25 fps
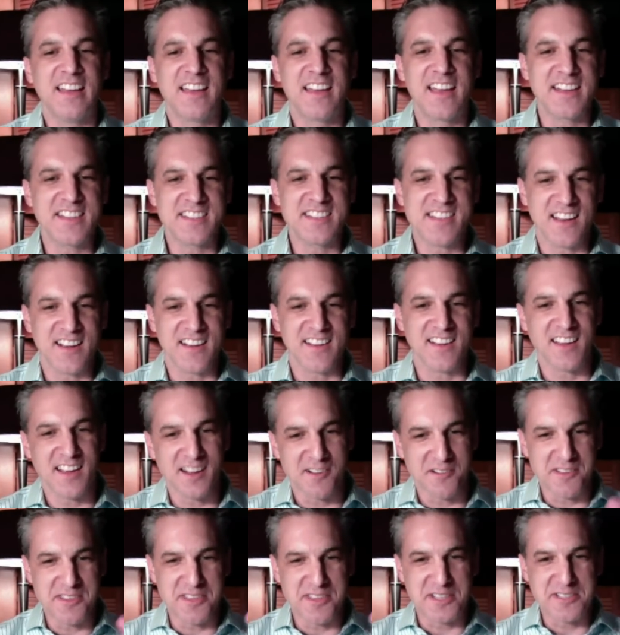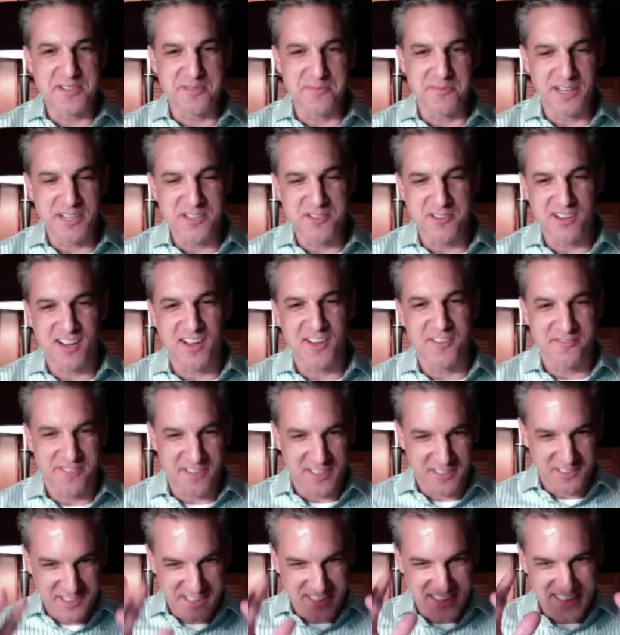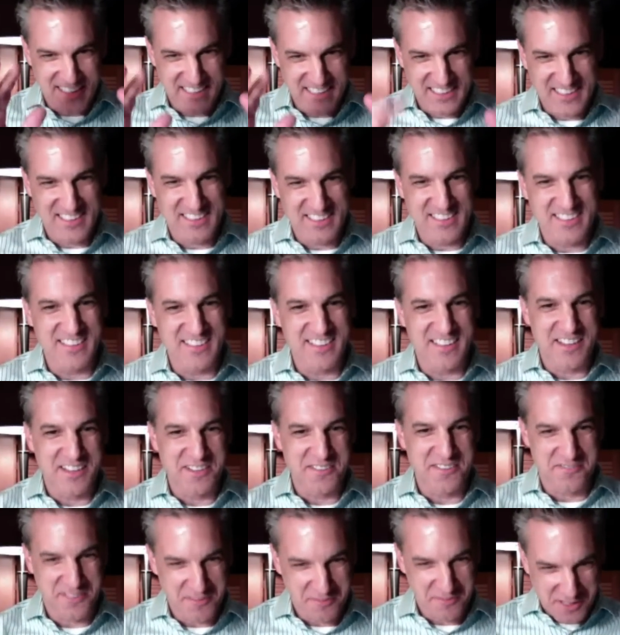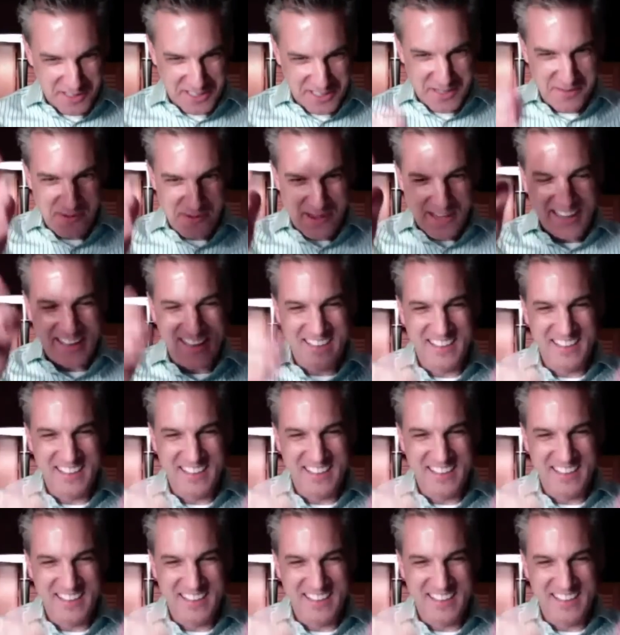Hey, Tanya, how are things in Montreal, fellow Canadian, uh, Quebec?